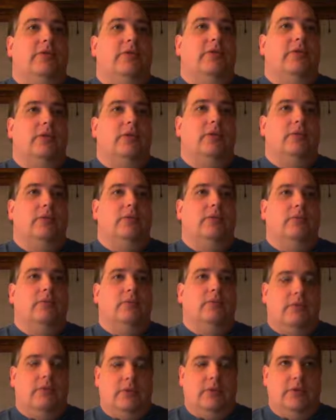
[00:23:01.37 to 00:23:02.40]
do,
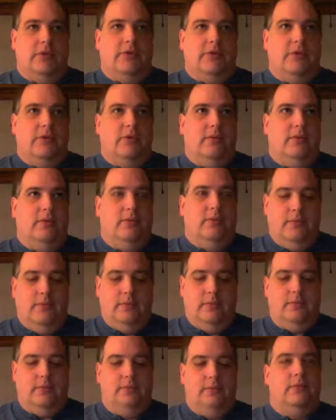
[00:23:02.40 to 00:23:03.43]
of course,
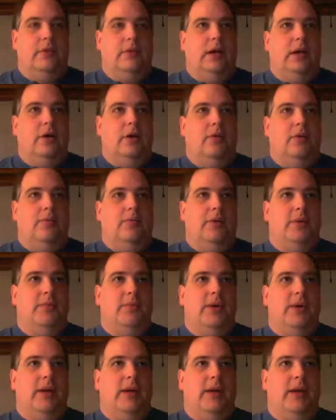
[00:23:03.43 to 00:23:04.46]
output
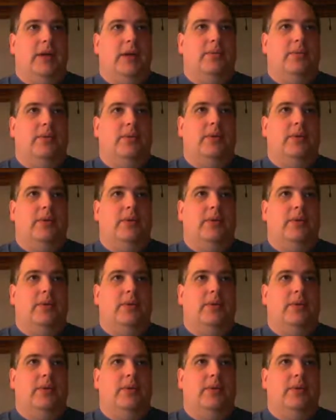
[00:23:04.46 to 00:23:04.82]
pipe.